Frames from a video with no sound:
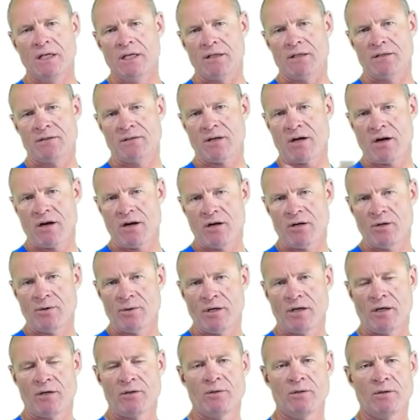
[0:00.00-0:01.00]
In
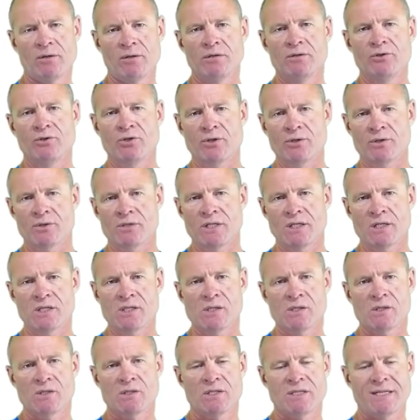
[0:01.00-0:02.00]
Ontario and other
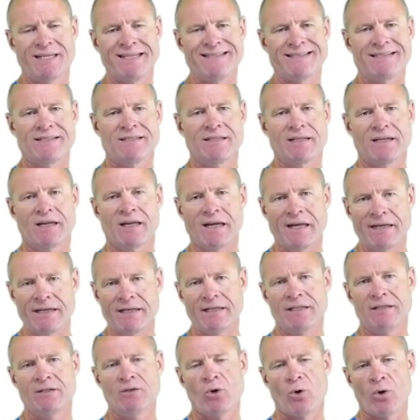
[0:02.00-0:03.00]
jurisdictions, it's the
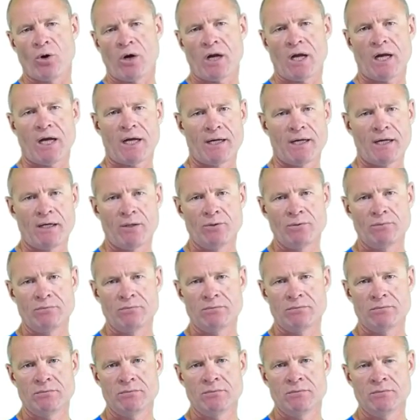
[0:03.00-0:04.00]
cut in or cut out.
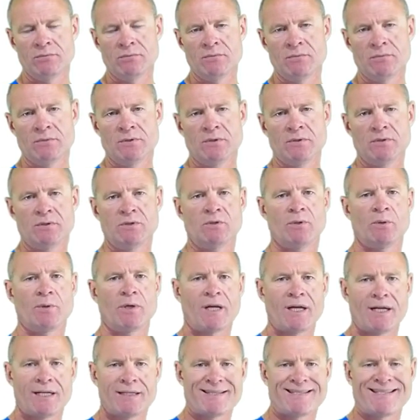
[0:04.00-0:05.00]
So
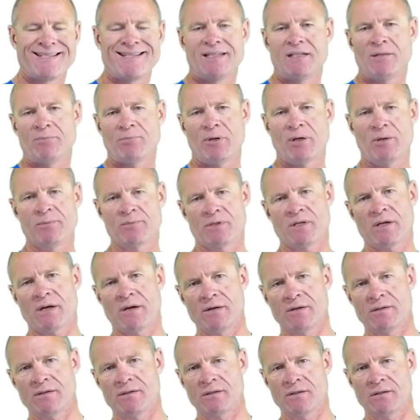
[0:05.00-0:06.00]
it cuts in and pumps
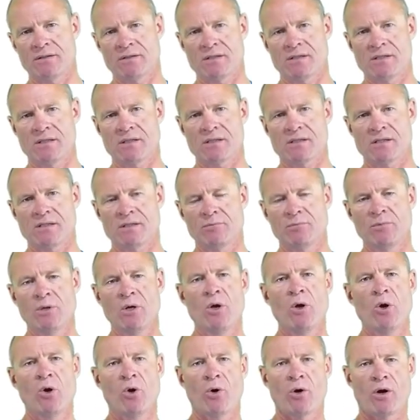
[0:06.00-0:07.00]
air into the system,
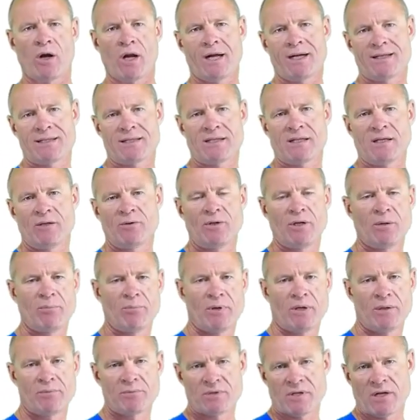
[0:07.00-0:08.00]
or it cuts out
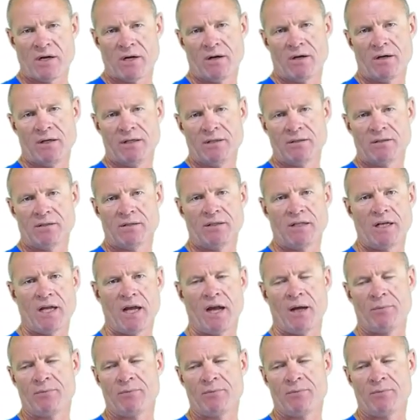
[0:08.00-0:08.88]
and pumps air into the